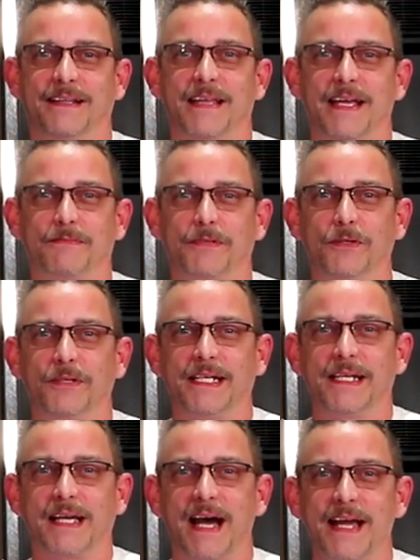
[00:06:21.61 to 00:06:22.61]
Thanks for
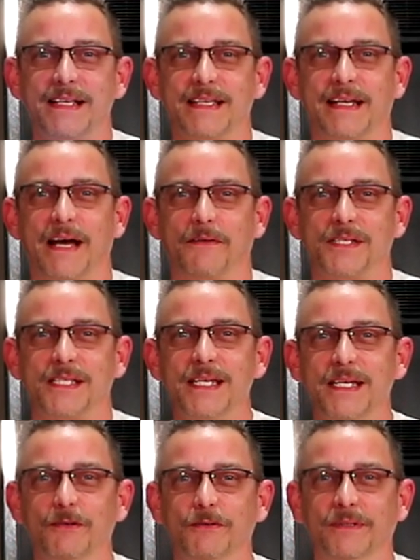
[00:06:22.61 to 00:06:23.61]
tuning in, guys, and I'll see
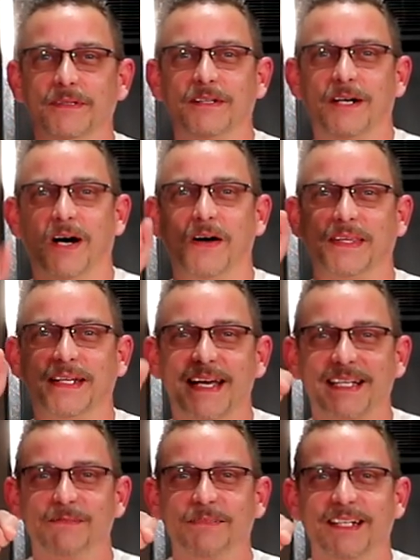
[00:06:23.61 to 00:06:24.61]
you on the
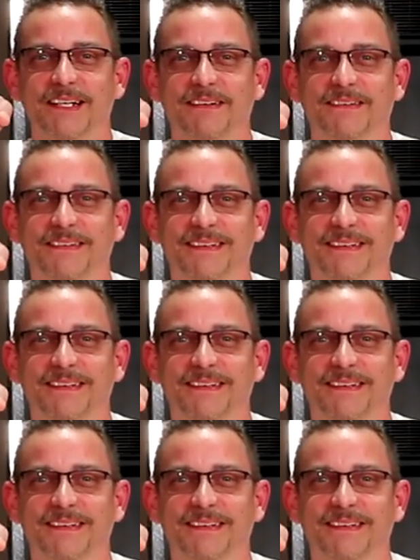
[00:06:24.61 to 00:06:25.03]
next video.